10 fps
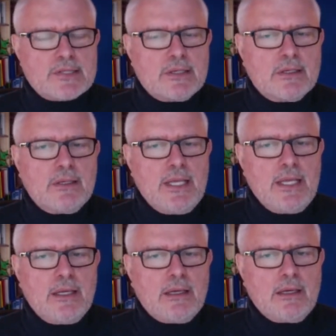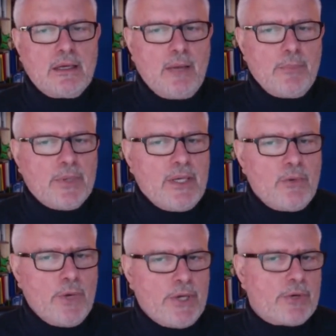the company
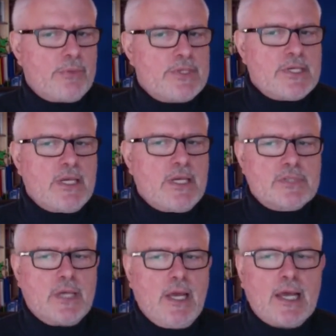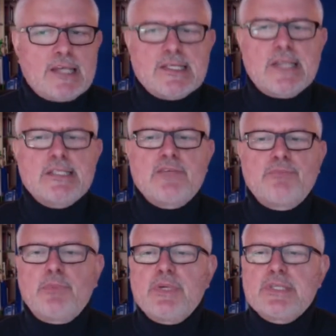winner receives extensive
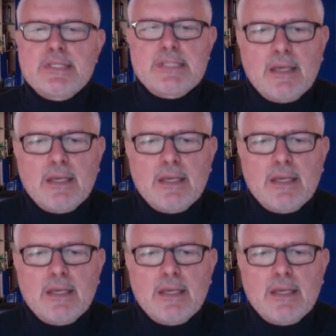publicity